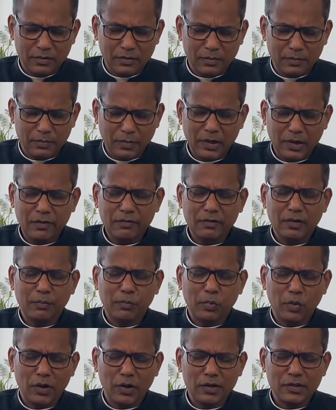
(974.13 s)
but even the
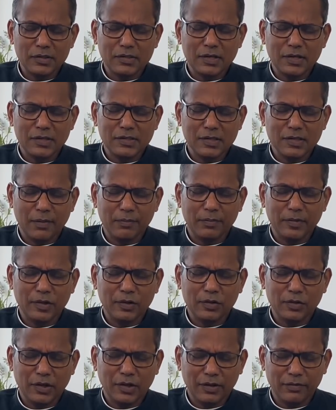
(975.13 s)
poorest has
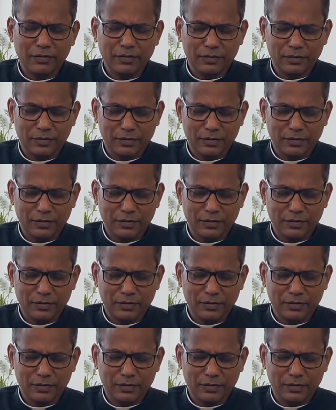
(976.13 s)
something to give.